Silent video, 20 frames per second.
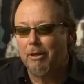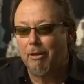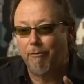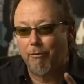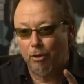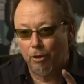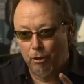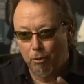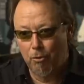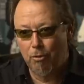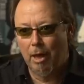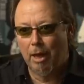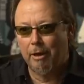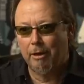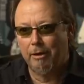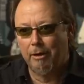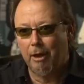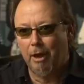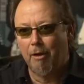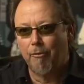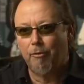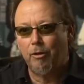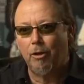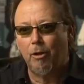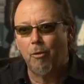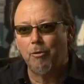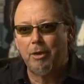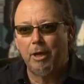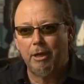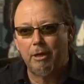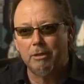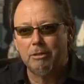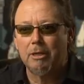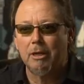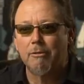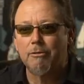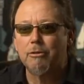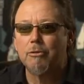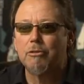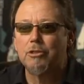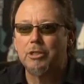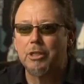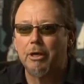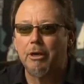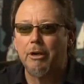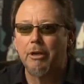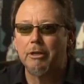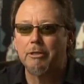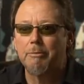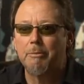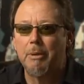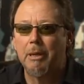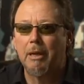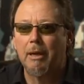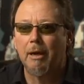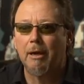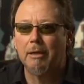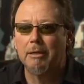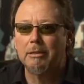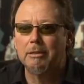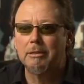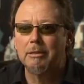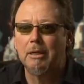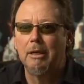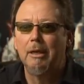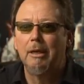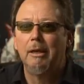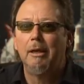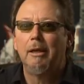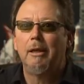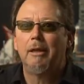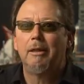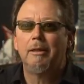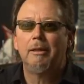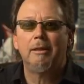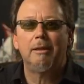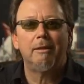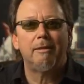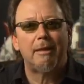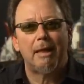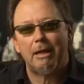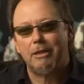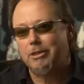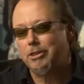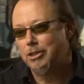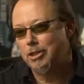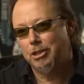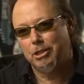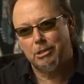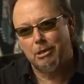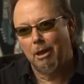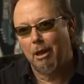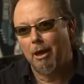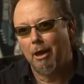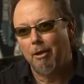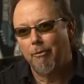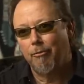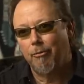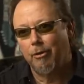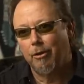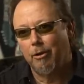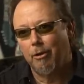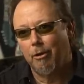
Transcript: if you do that enough, you don't take yourself so serious because that's just life, you